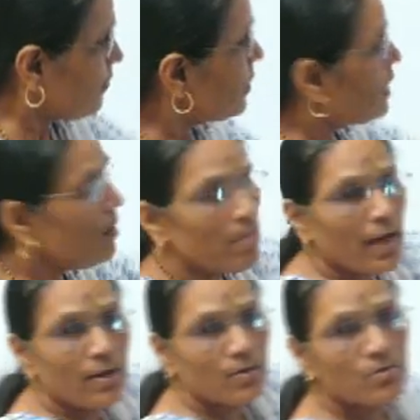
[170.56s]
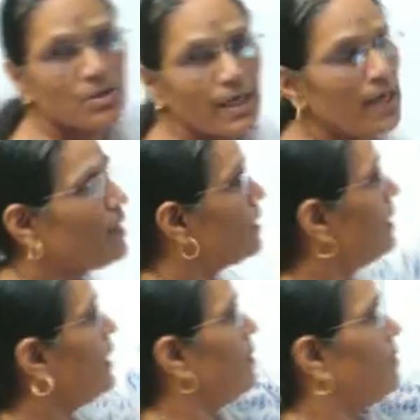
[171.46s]
the microstate
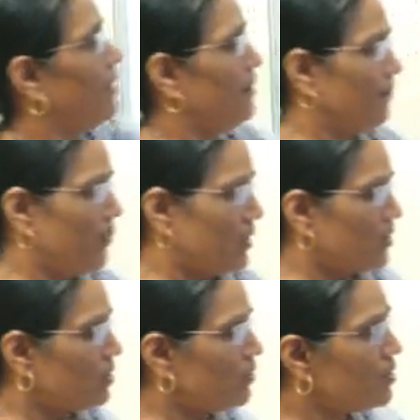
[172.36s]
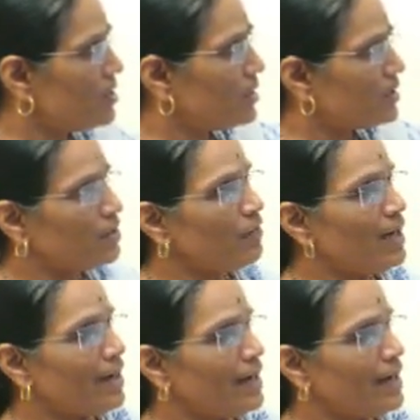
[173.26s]
table. So first we will